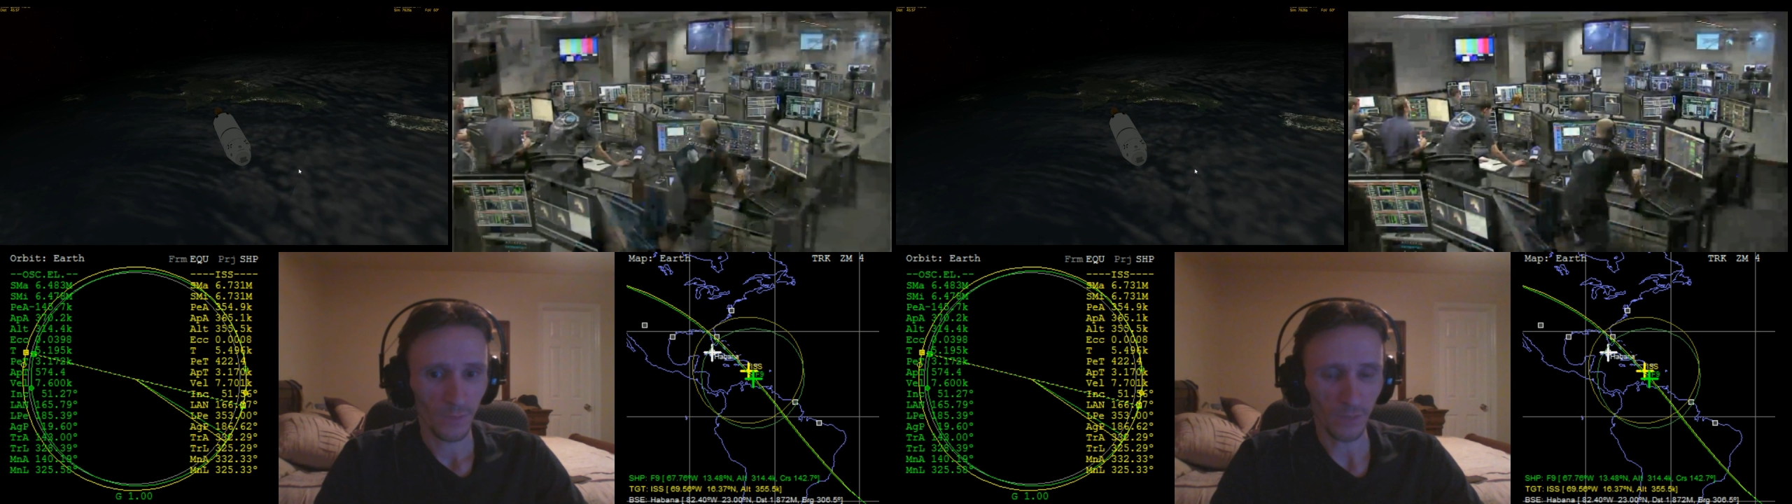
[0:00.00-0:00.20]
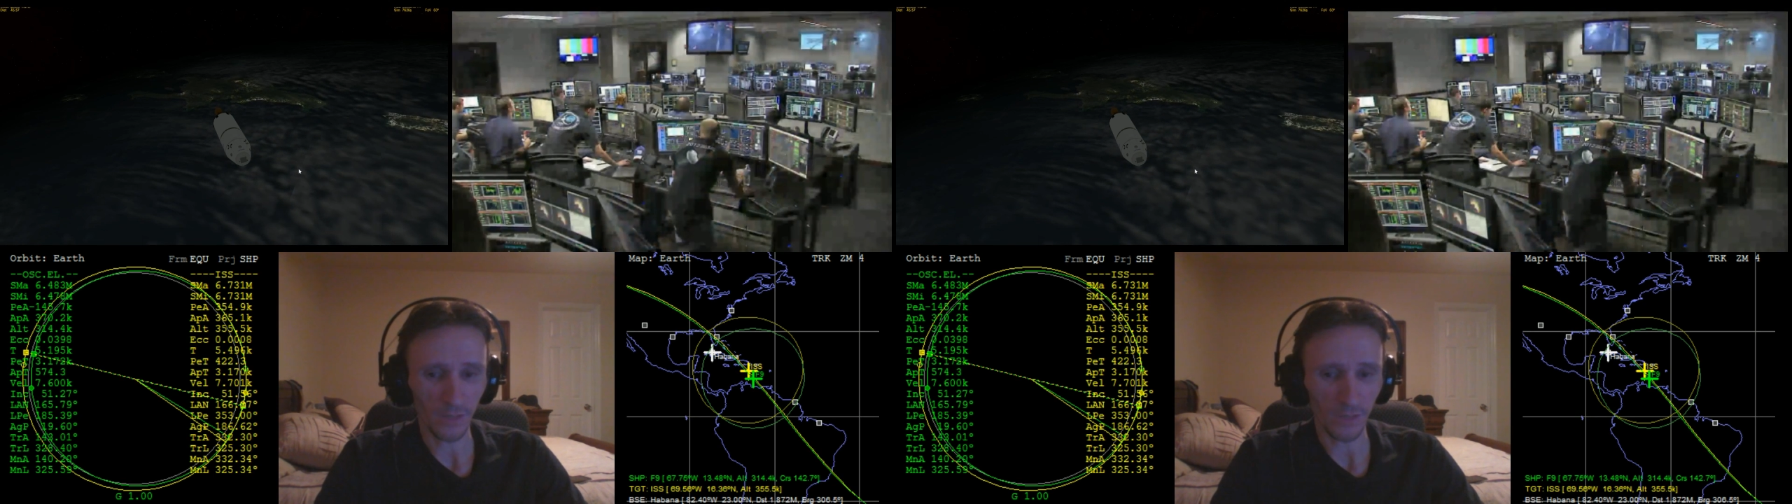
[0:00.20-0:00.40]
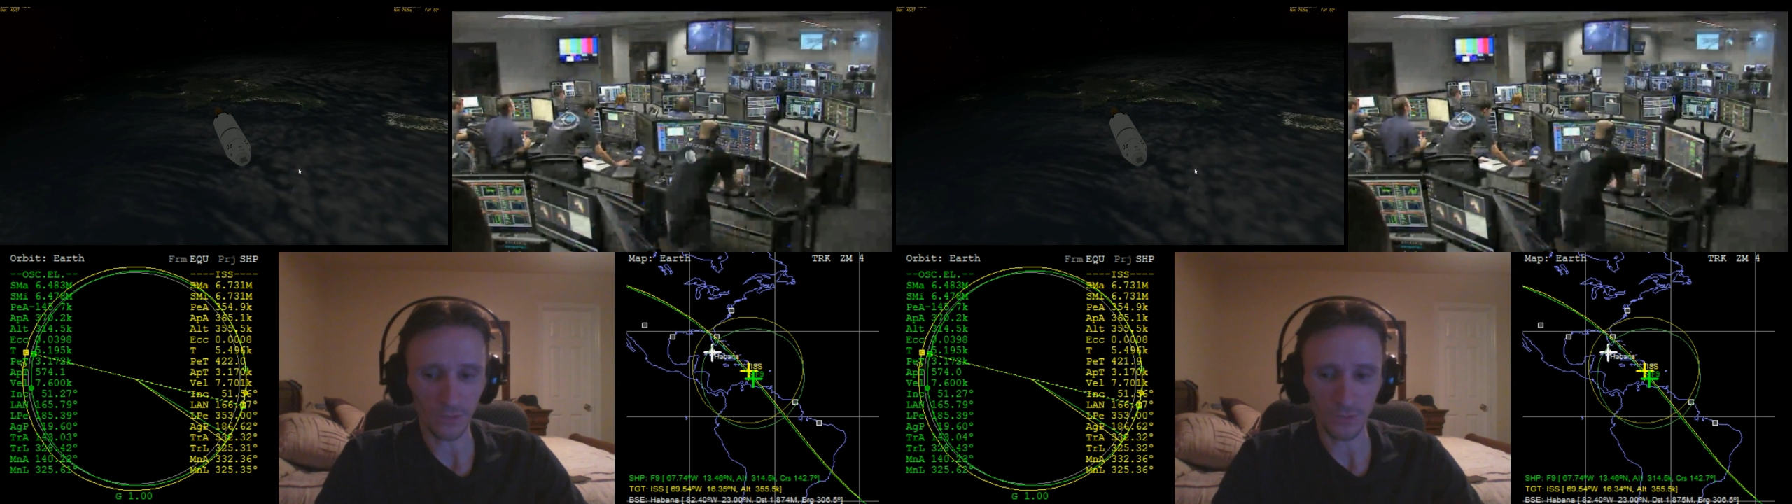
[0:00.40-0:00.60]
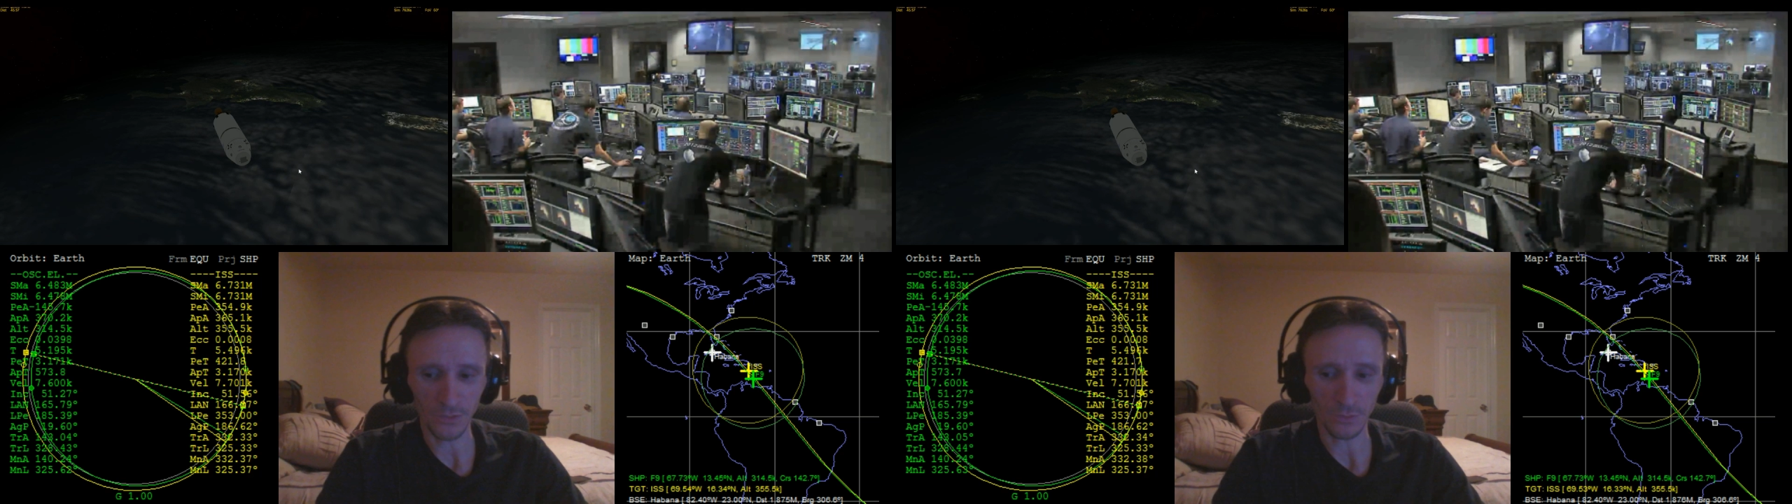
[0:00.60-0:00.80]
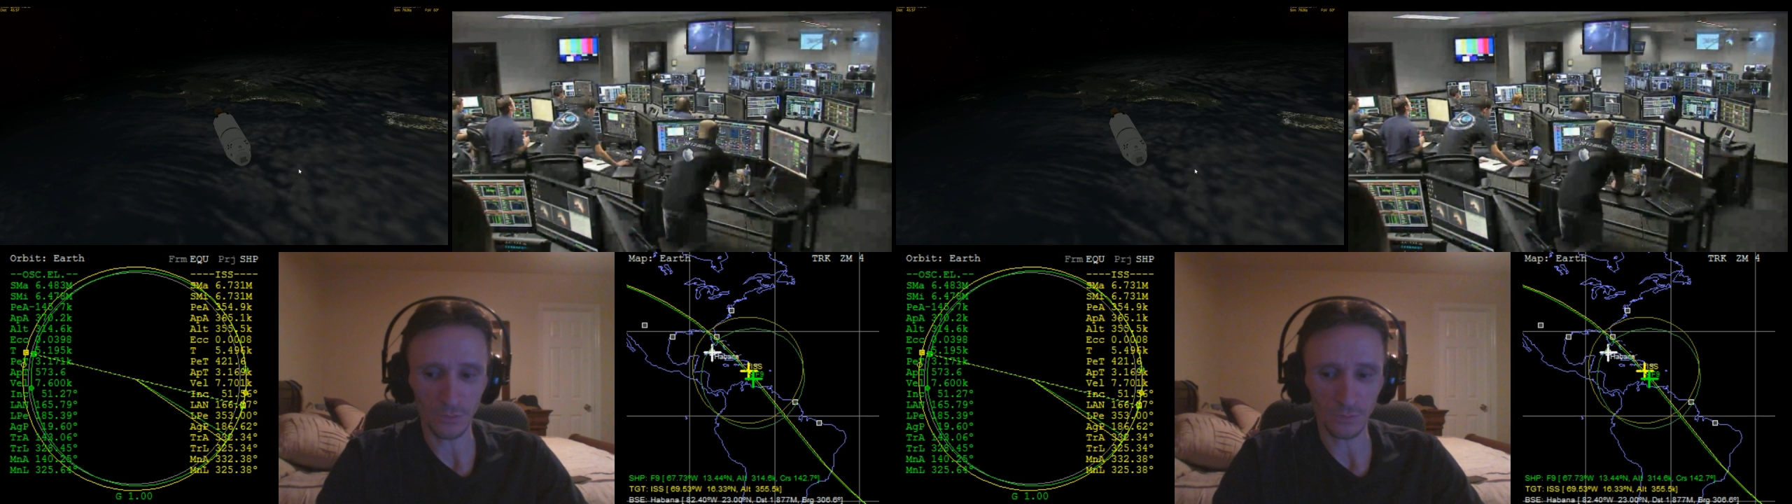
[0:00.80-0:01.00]
I can
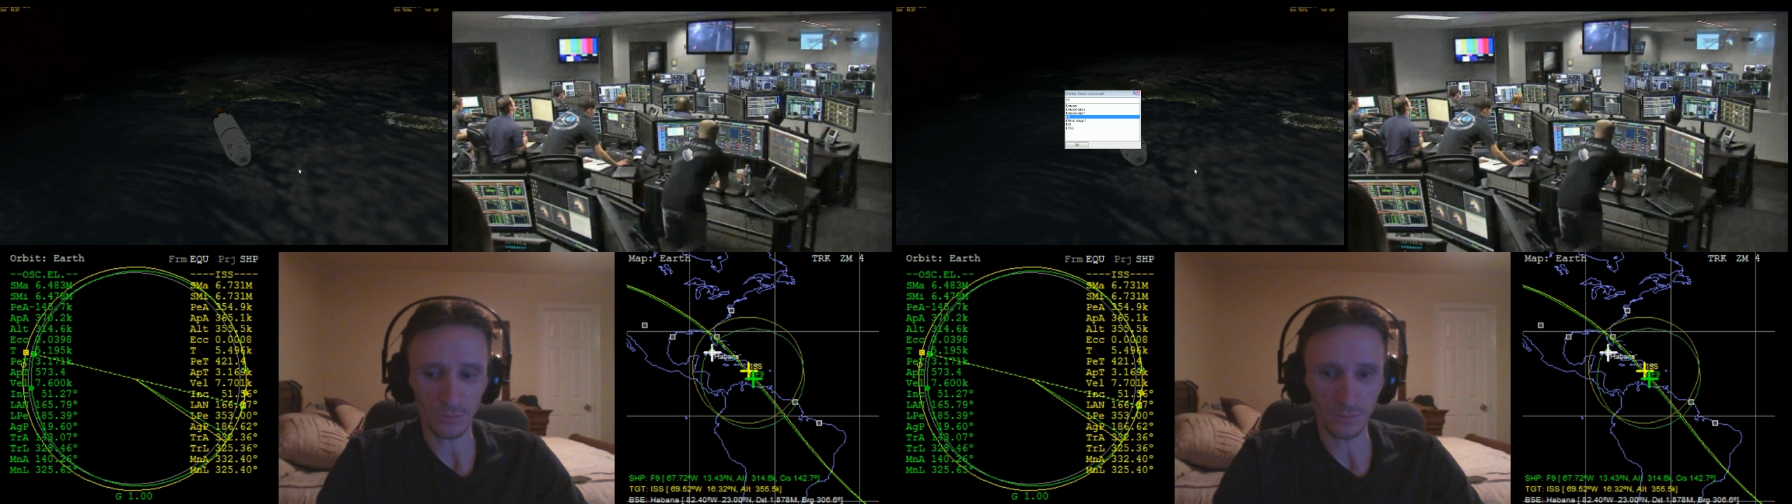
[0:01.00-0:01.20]
also